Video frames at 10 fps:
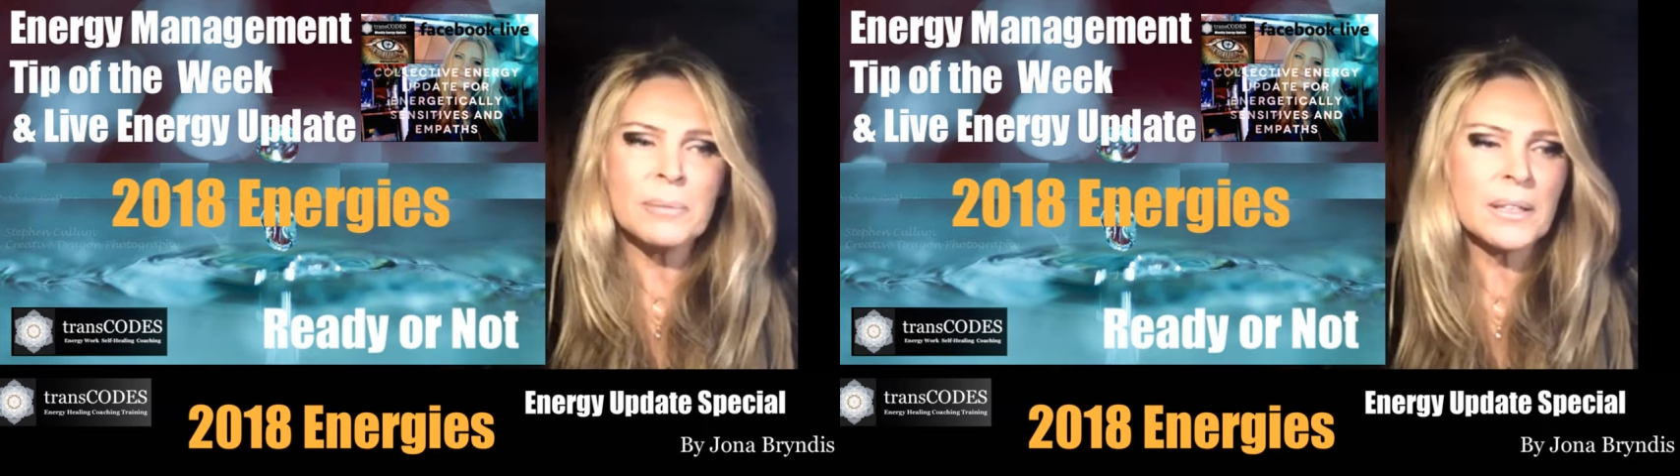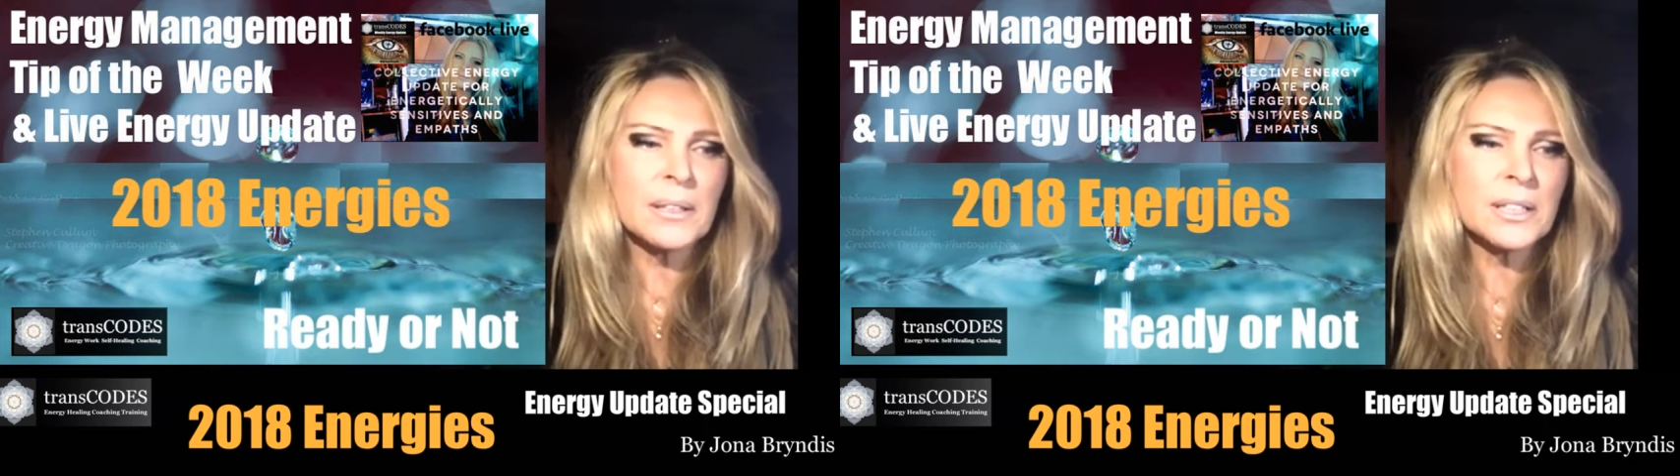
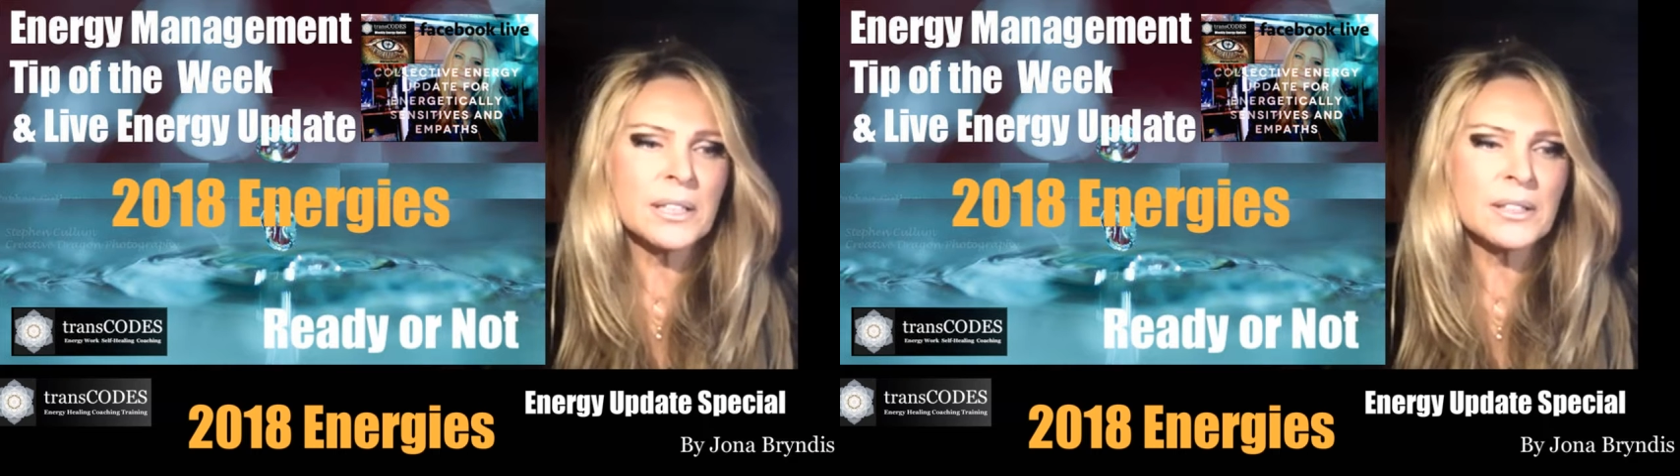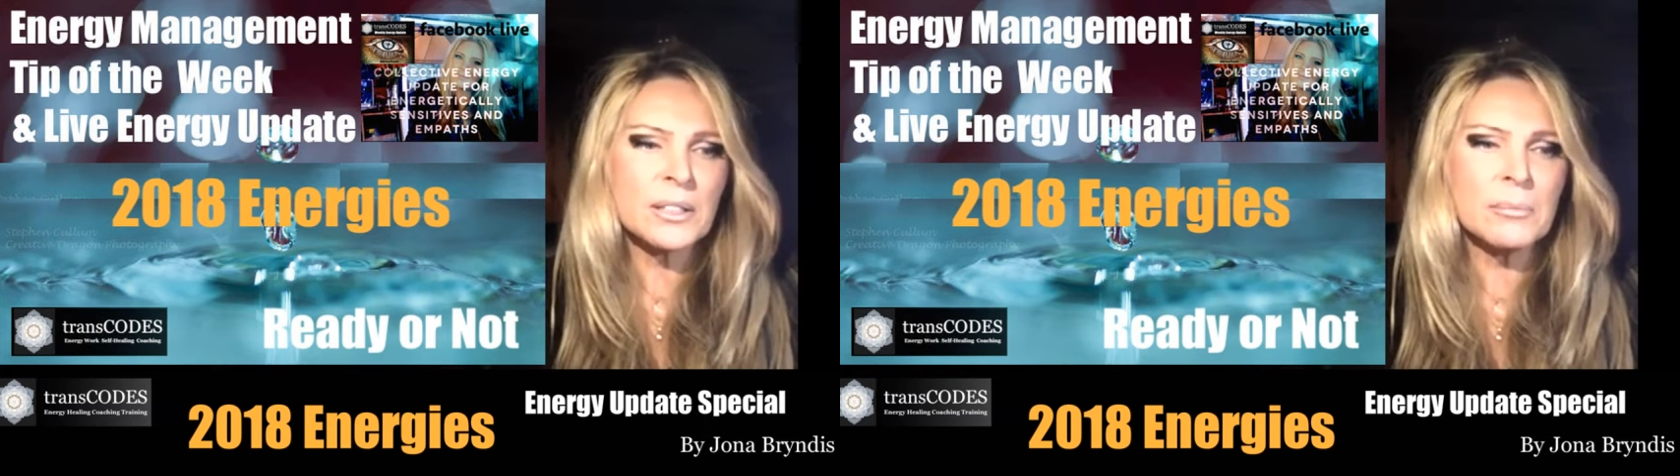because
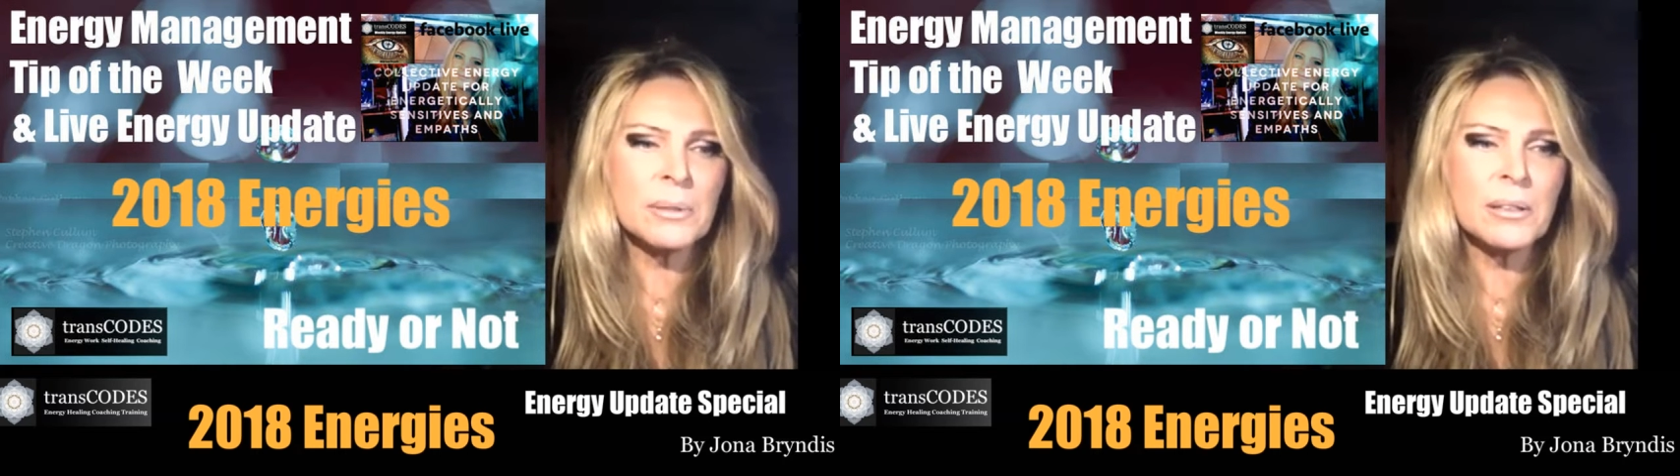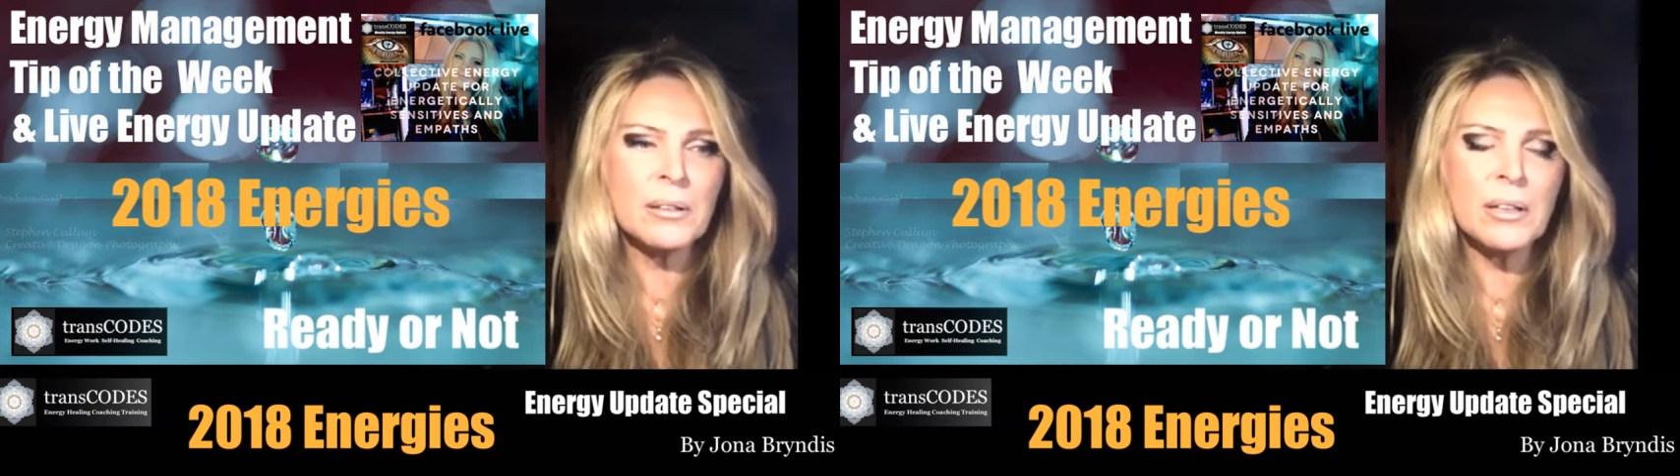there's going to
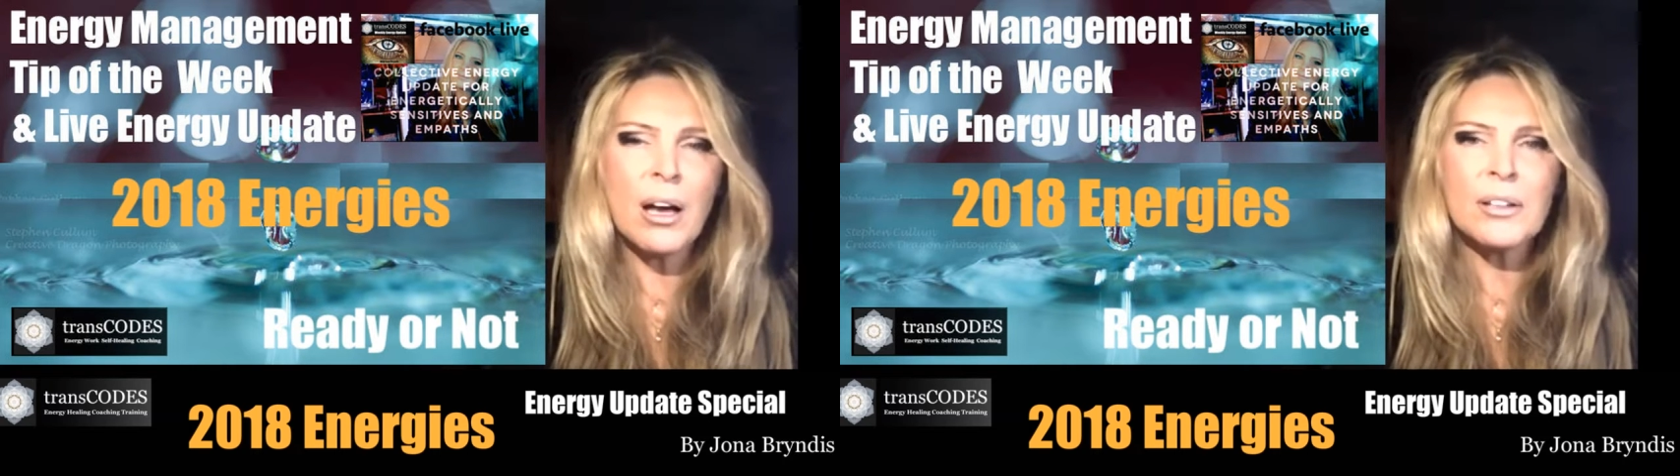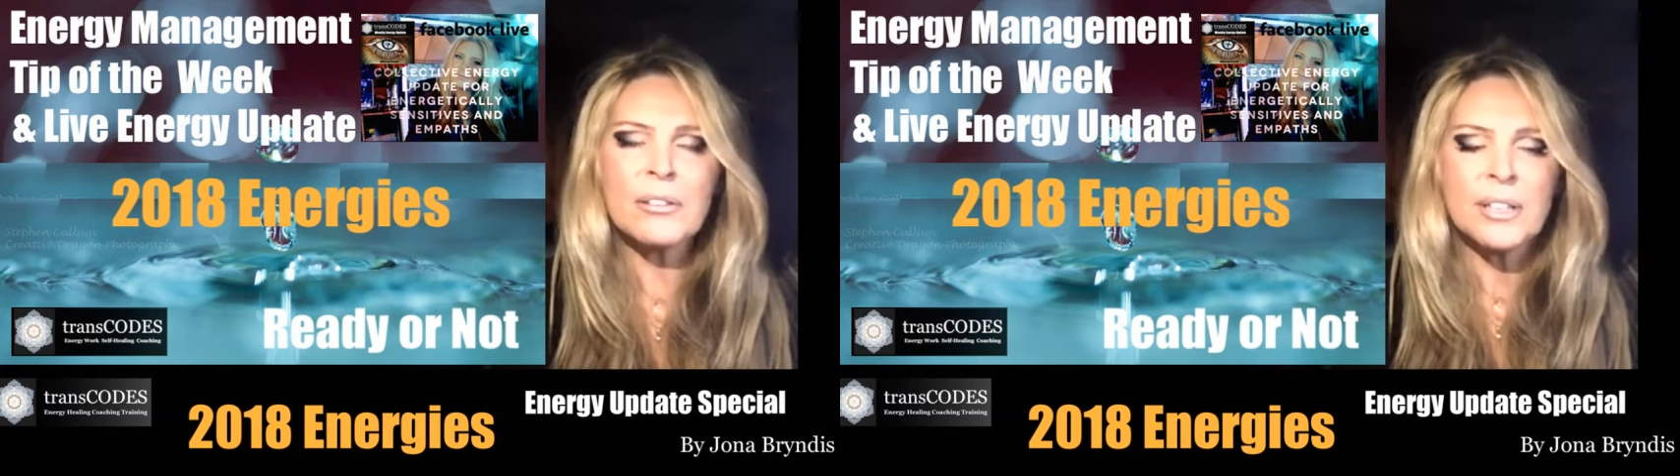be a
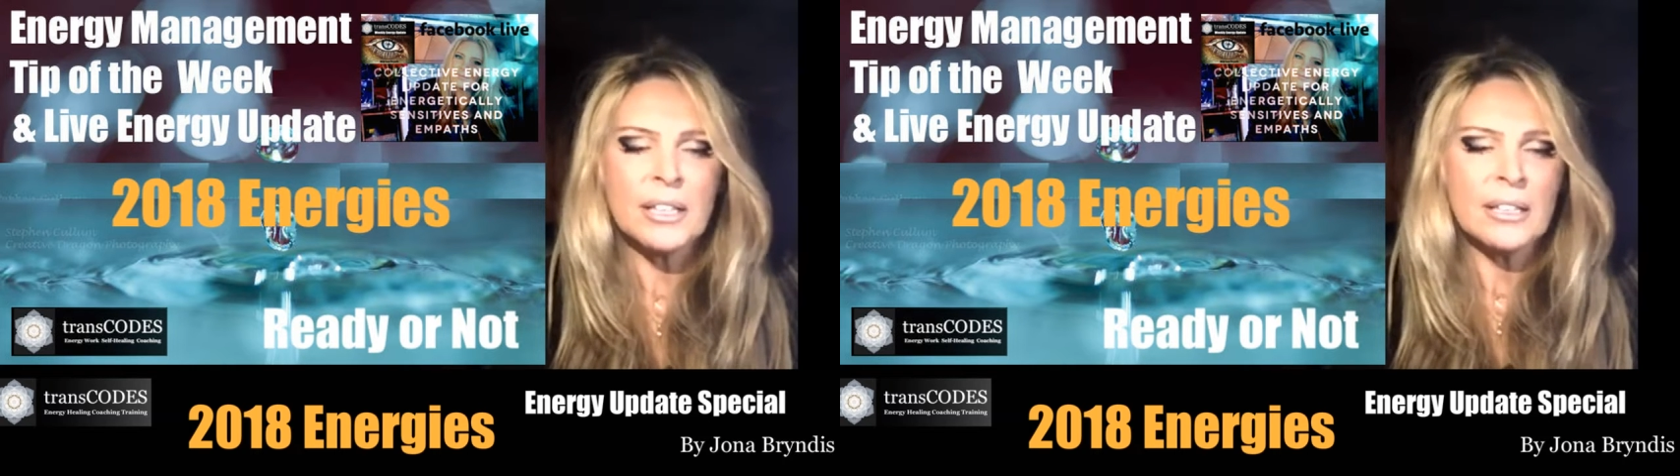lot of,